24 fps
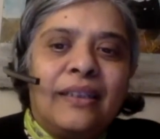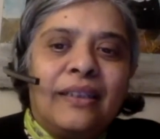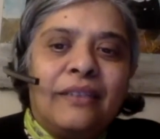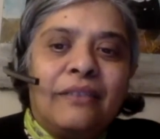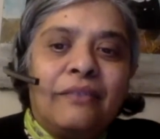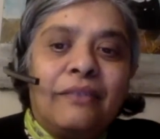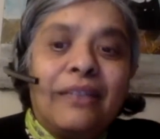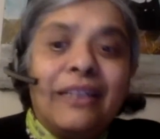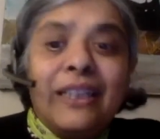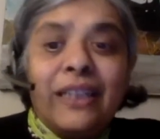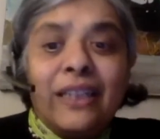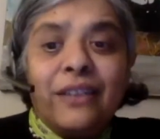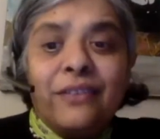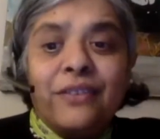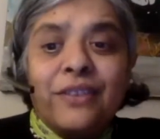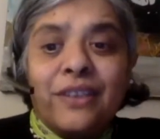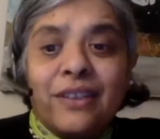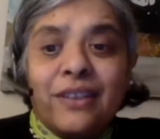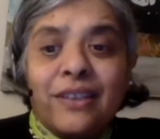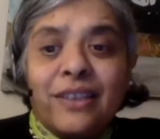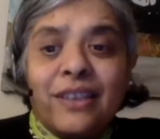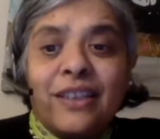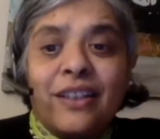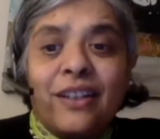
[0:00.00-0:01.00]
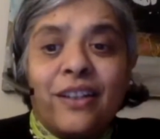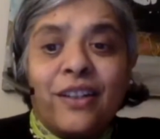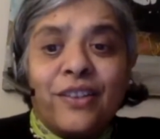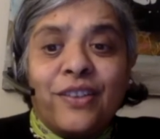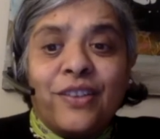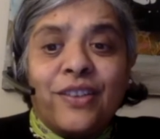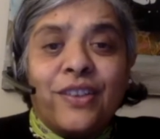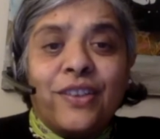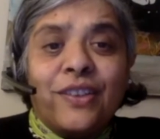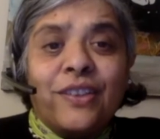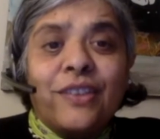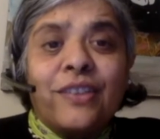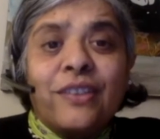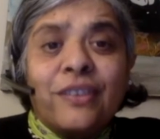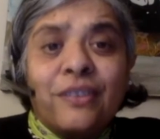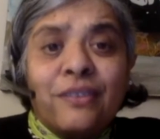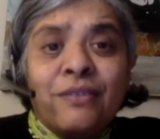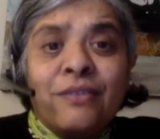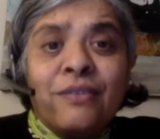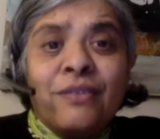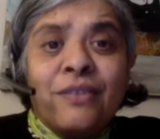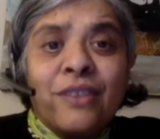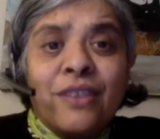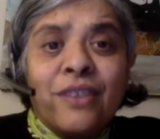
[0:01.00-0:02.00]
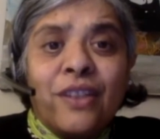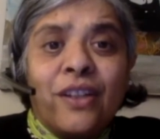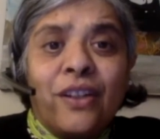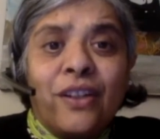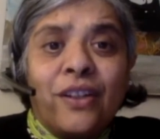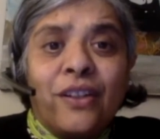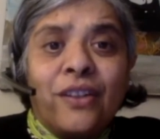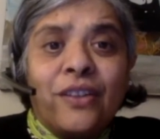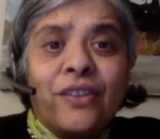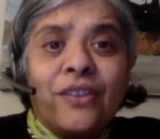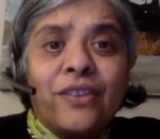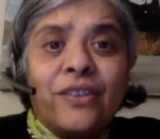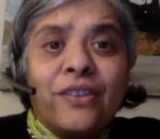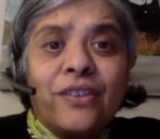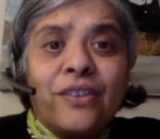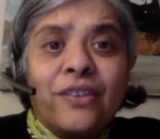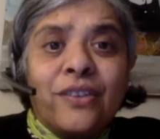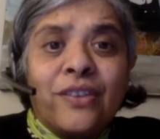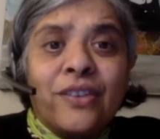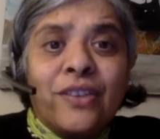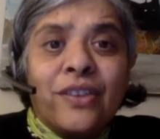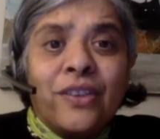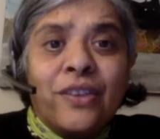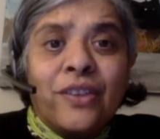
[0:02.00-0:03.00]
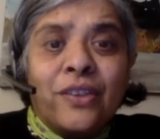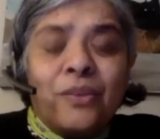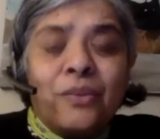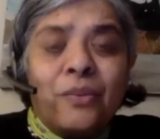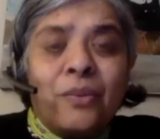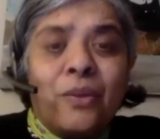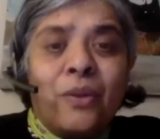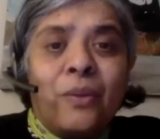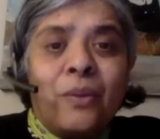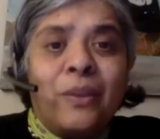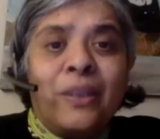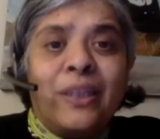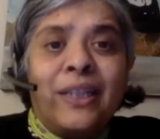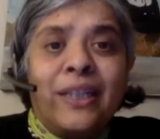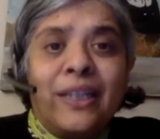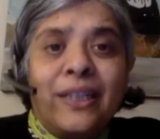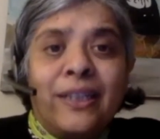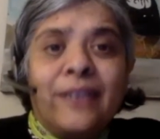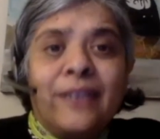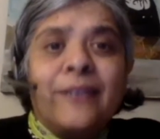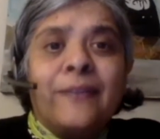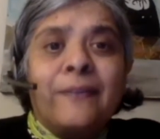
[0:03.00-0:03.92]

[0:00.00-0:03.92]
really gives us the answers to what we need.